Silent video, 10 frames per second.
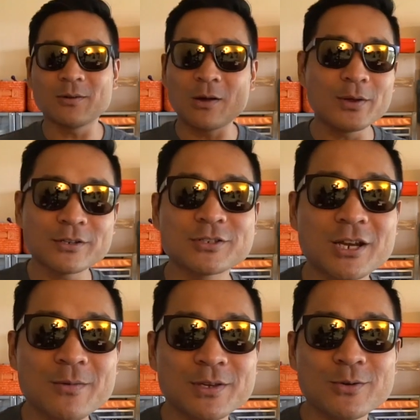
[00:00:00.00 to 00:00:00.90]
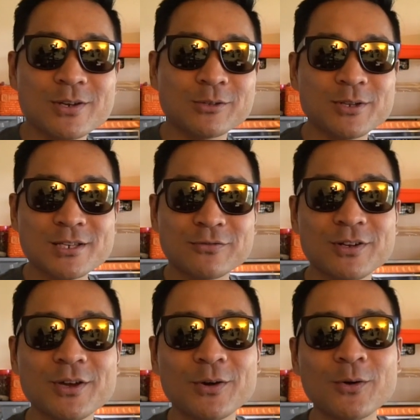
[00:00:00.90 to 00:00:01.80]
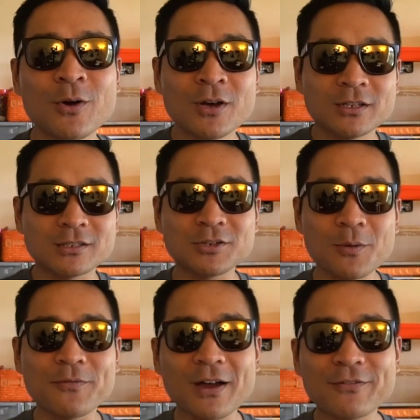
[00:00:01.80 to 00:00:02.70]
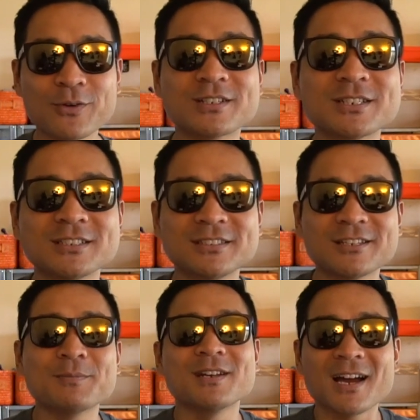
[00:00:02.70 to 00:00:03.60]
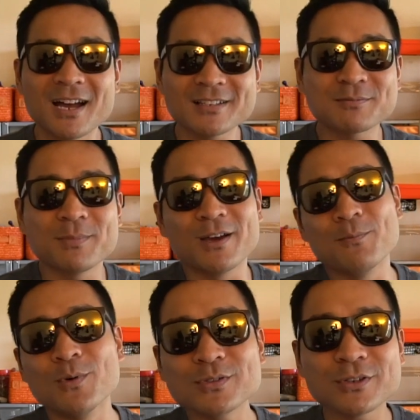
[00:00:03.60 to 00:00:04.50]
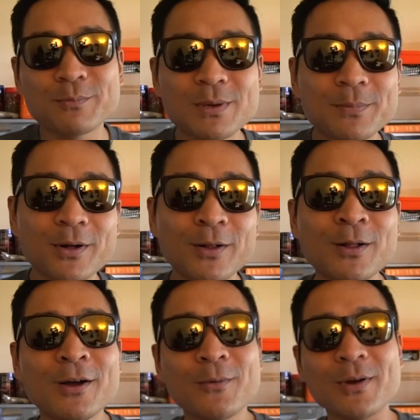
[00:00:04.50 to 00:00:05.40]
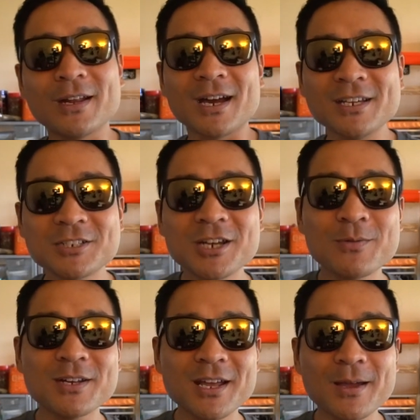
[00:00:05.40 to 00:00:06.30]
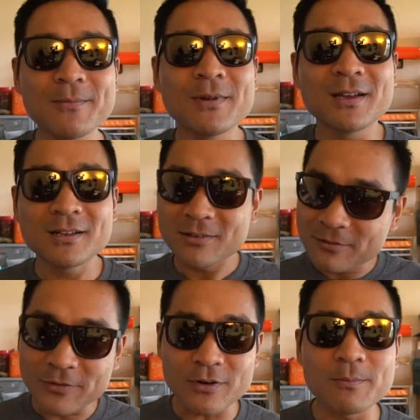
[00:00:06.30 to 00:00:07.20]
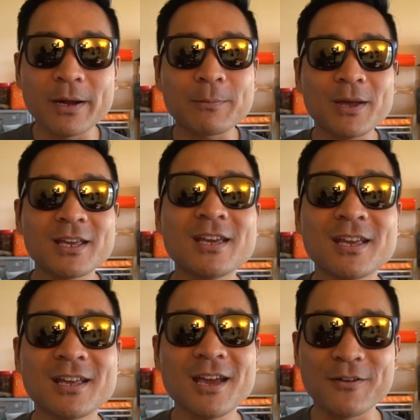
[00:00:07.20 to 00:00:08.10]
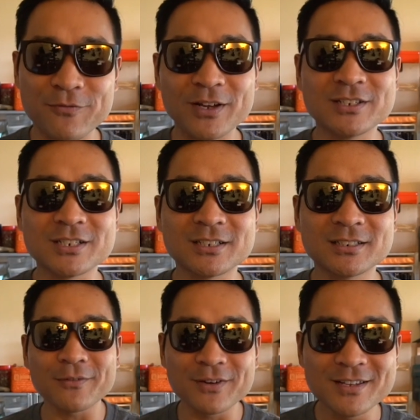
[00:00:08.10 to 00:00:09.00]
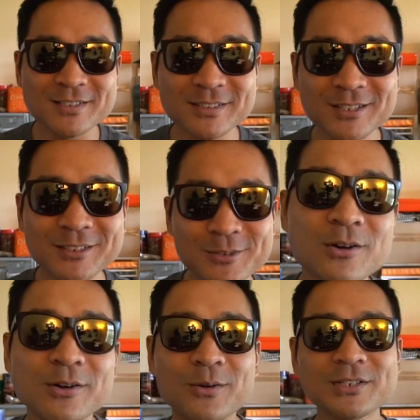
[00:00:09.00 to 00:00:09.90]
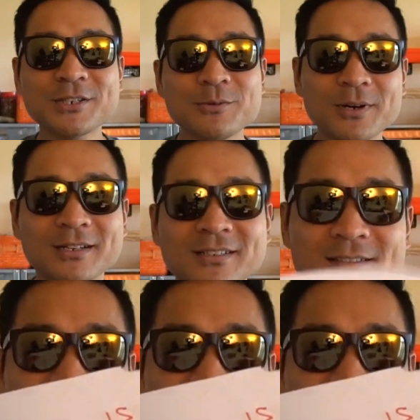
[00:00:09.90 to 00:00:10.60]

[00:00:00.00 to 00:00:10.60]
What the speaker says: I wanted to share with you in today's video the top 5 questions that's been asked by most of the people when I share with them for a bike packing adventure. Stay tuned. Question 1.